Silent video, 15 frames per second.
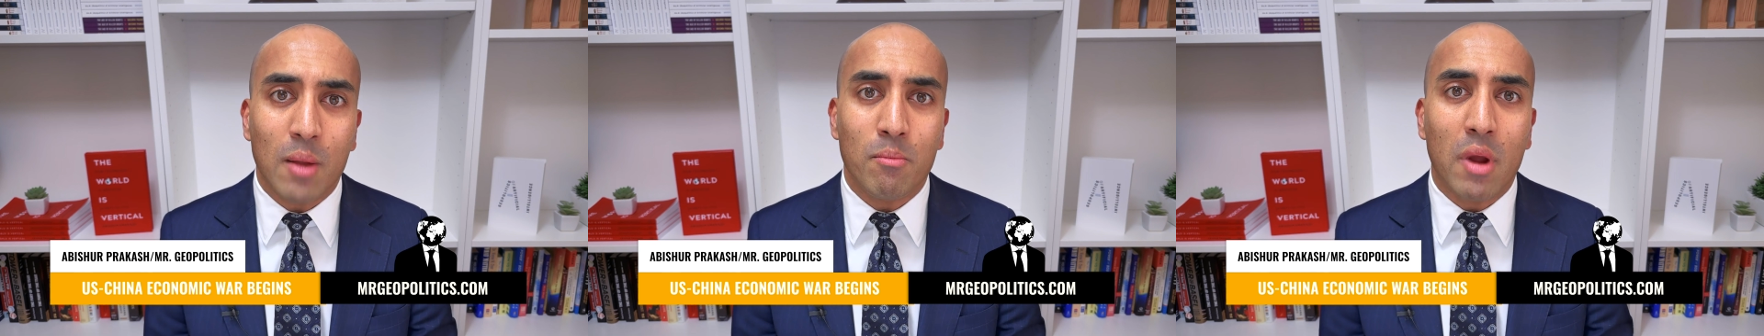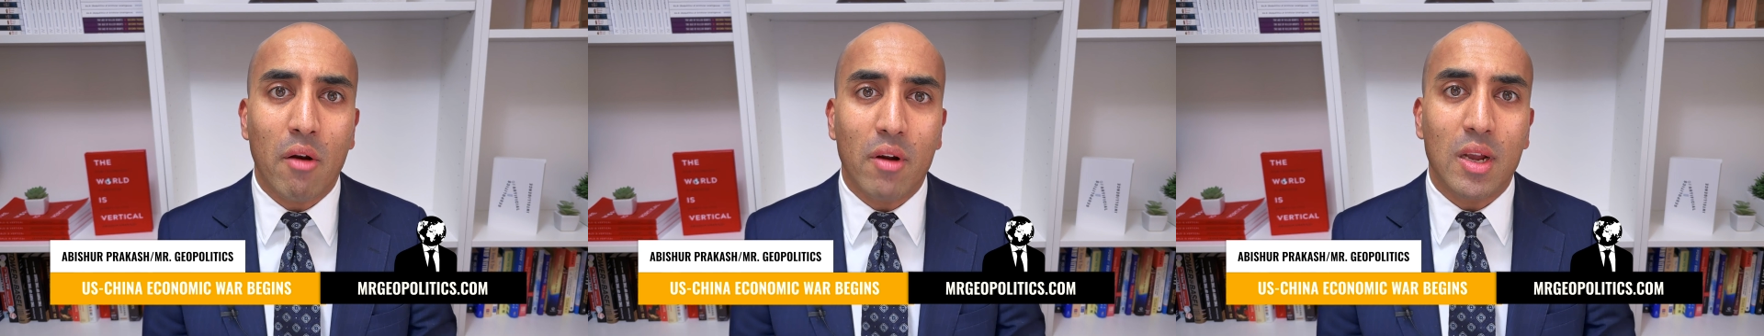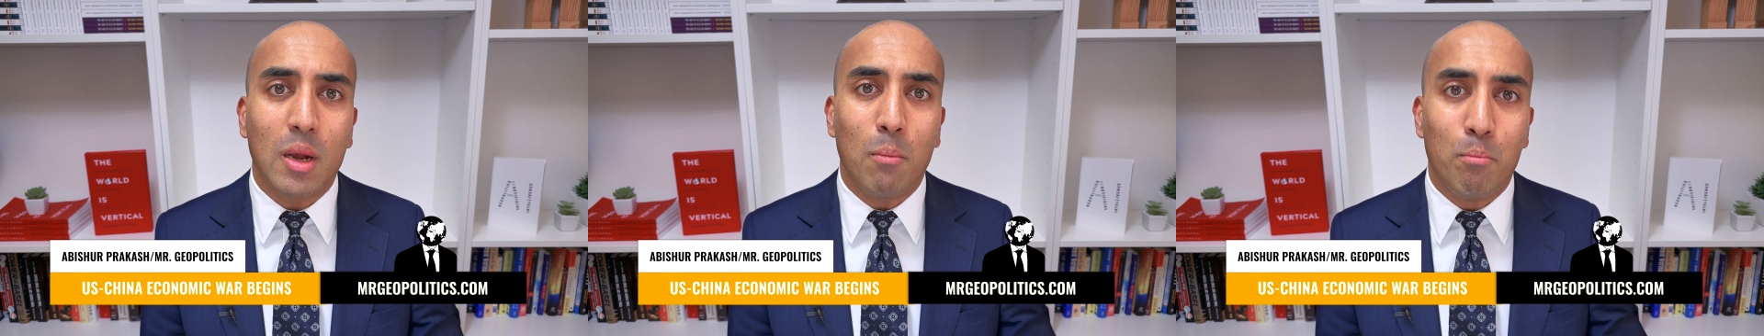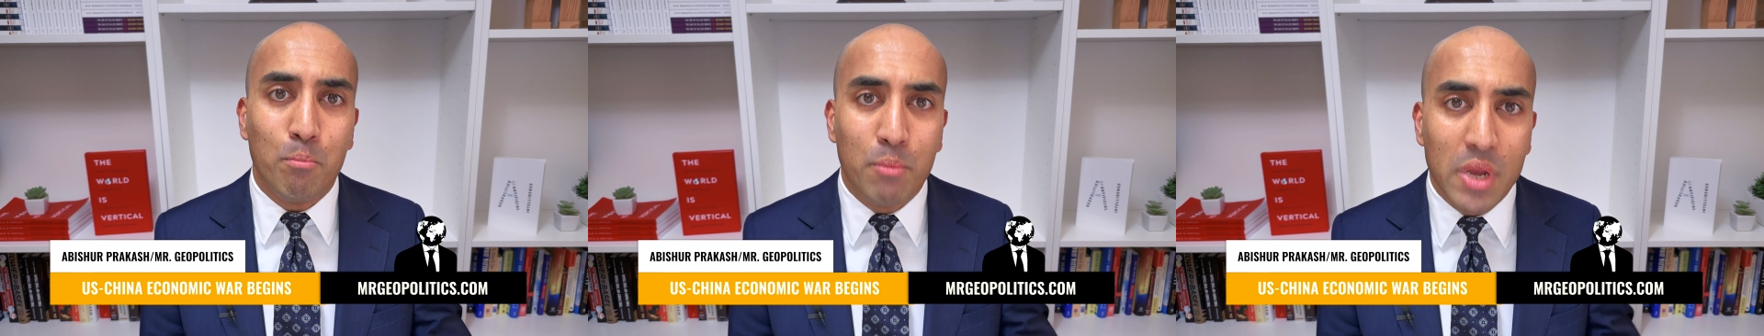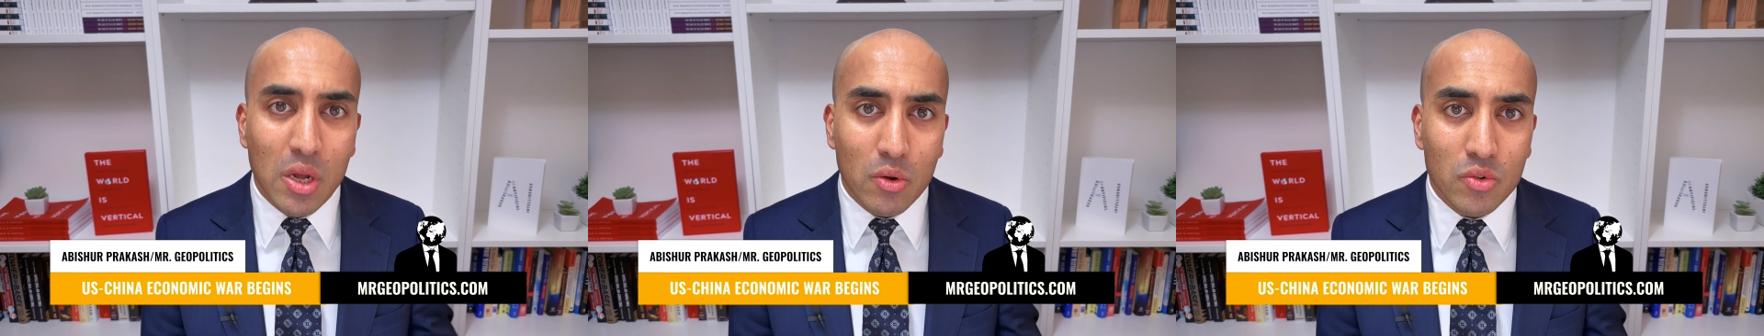that America
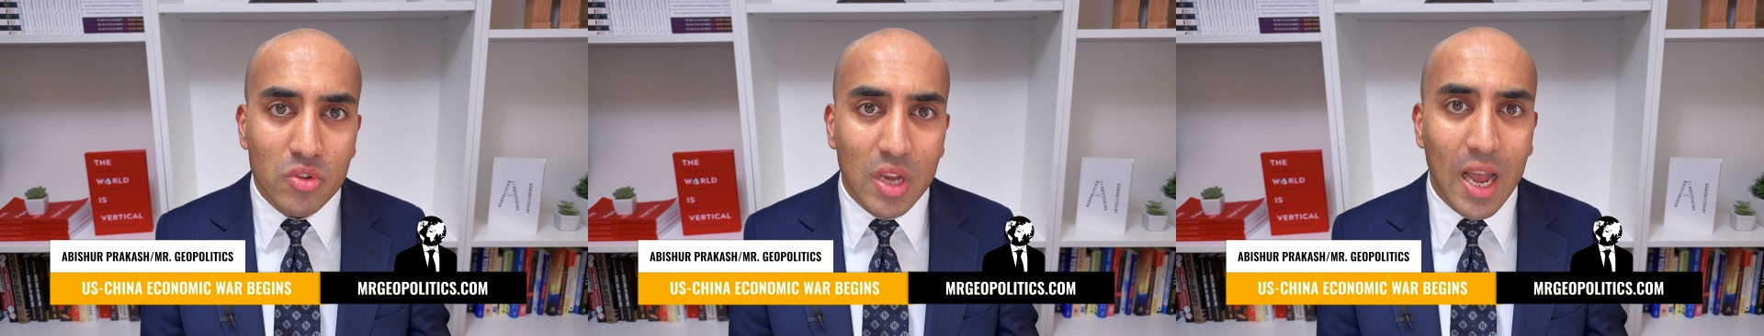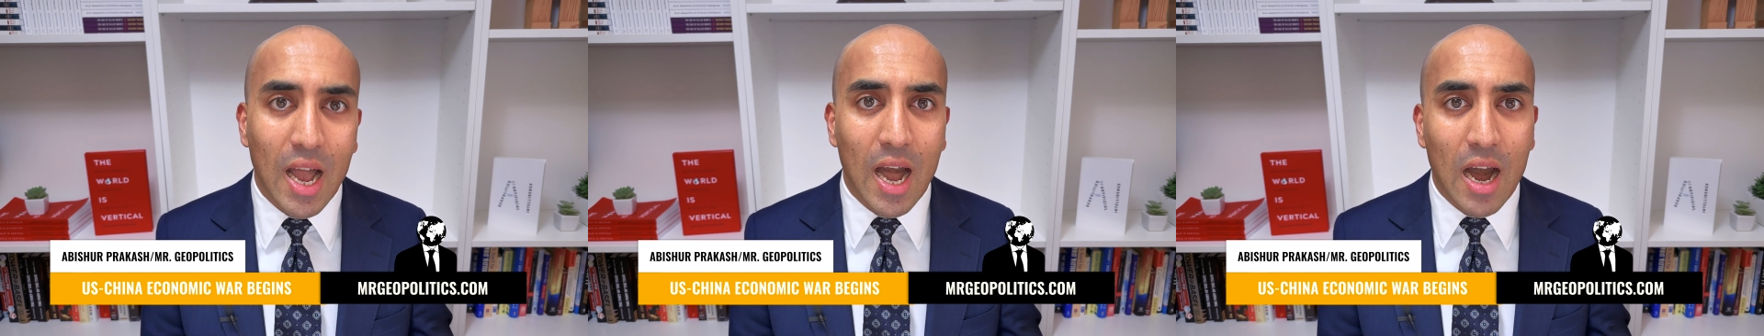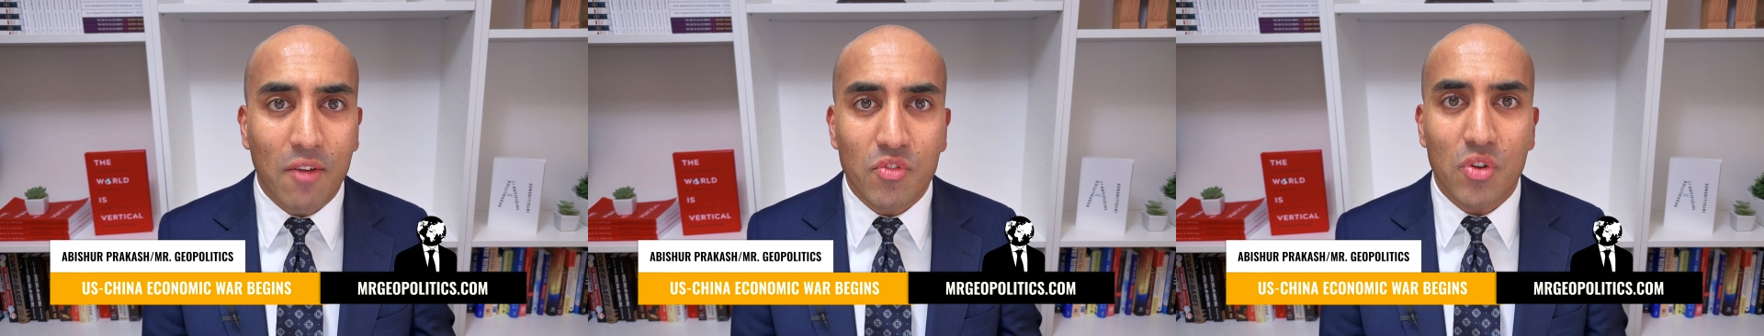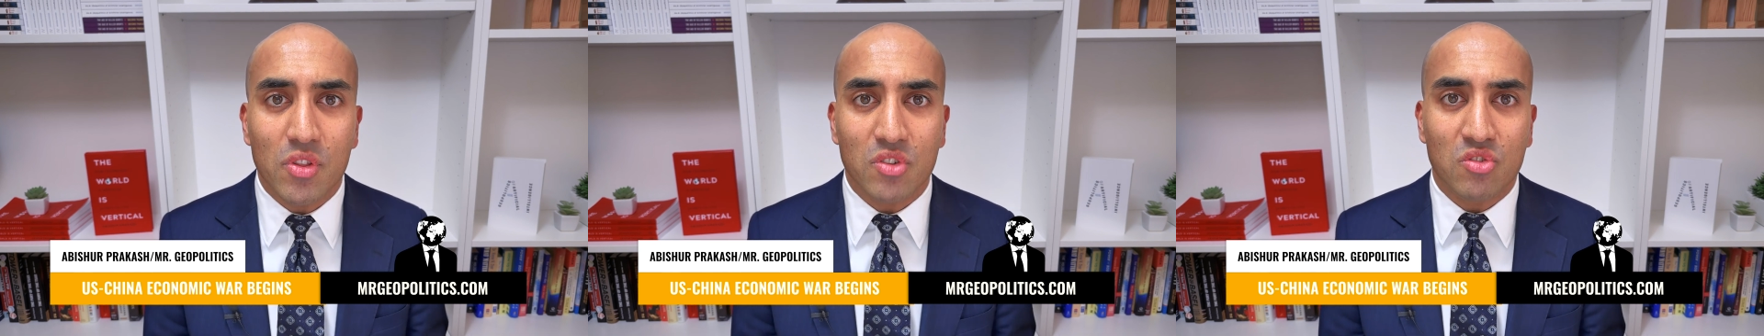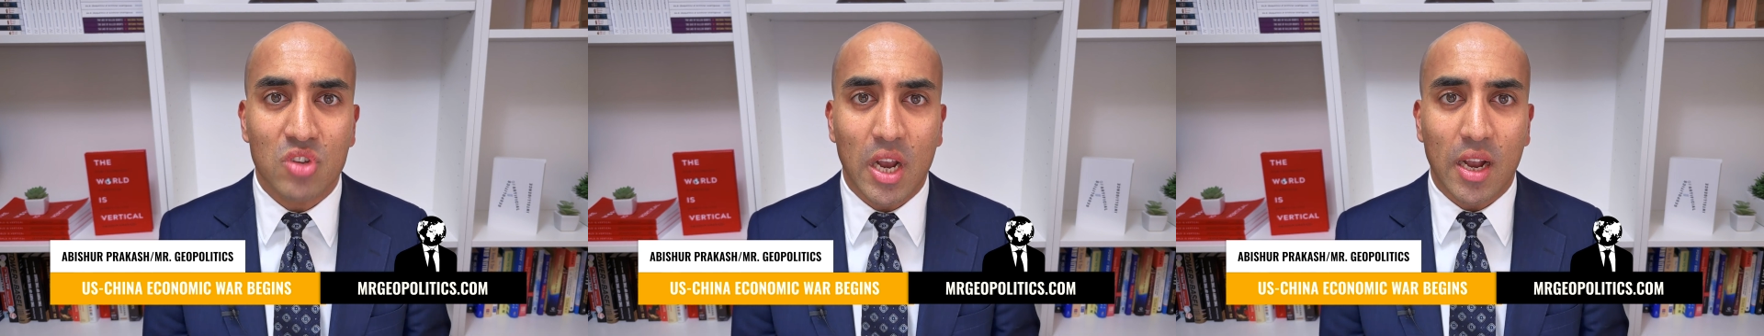built after
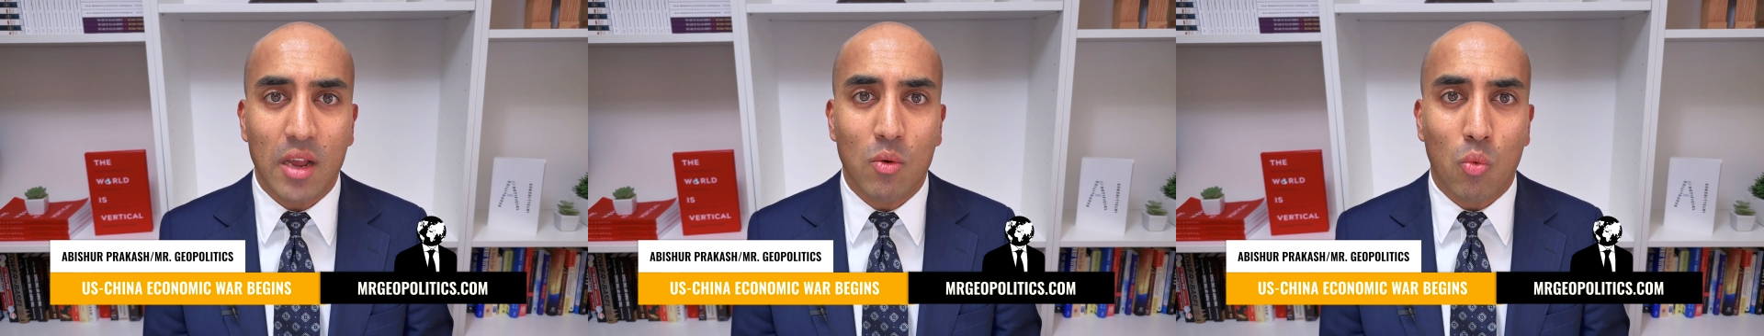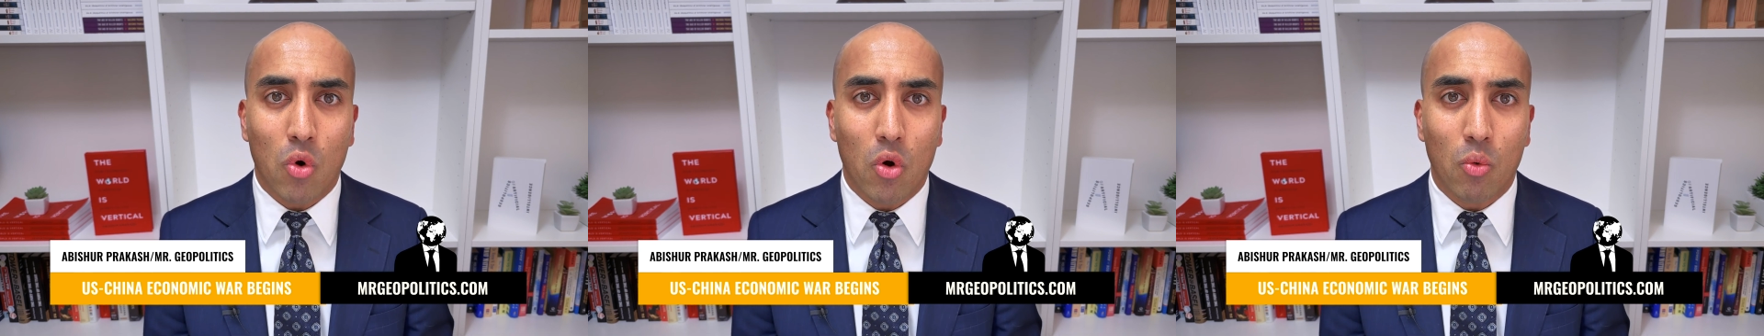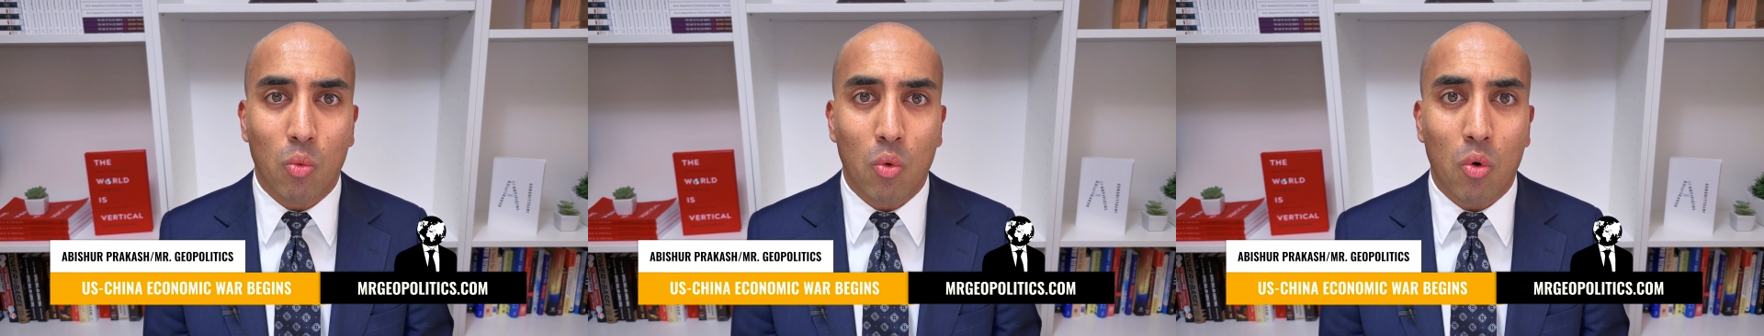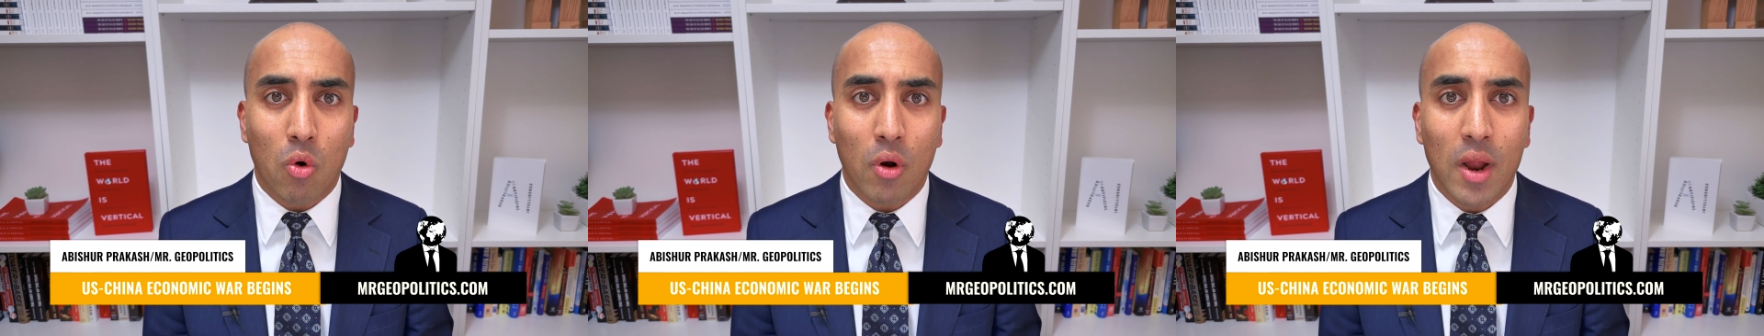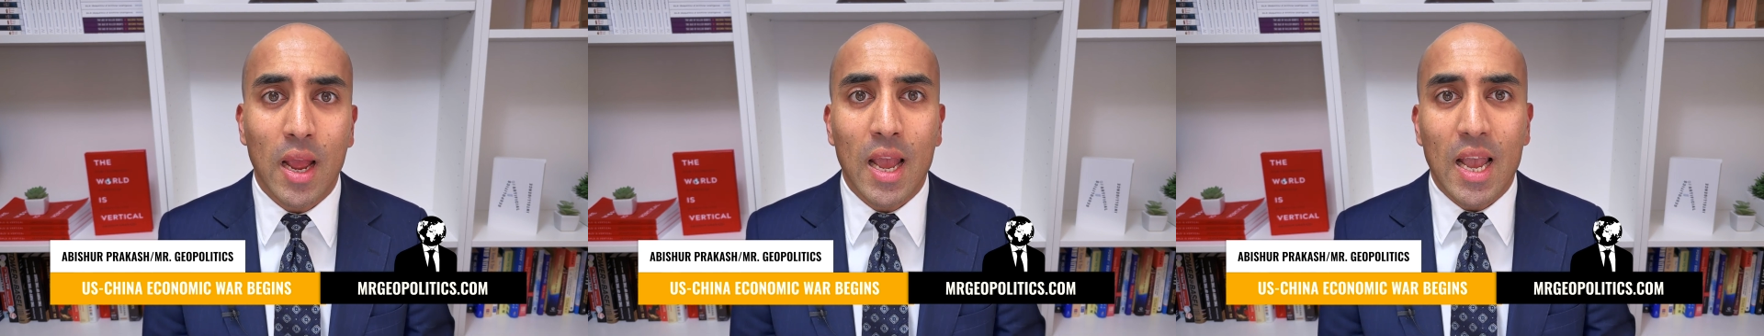the Second World
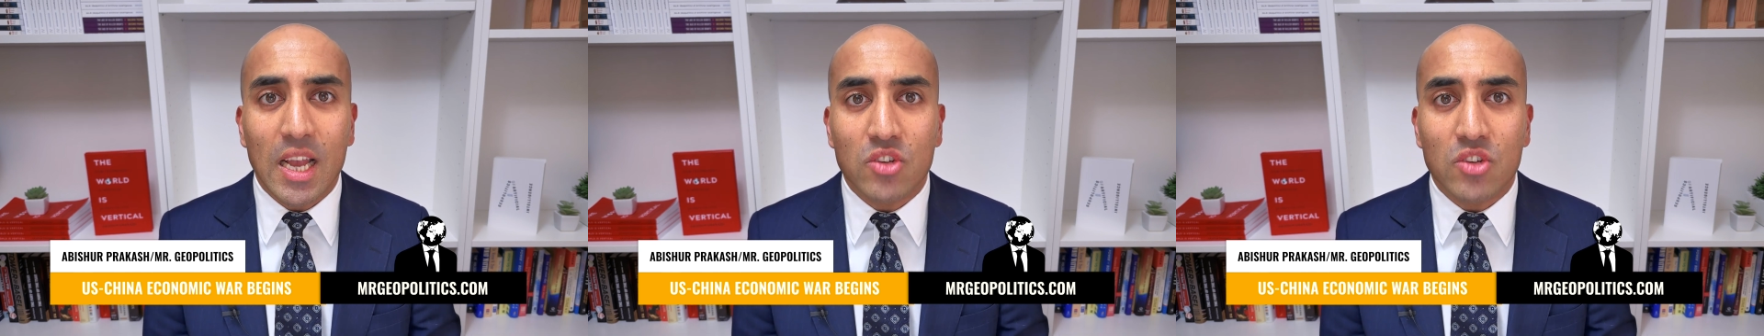War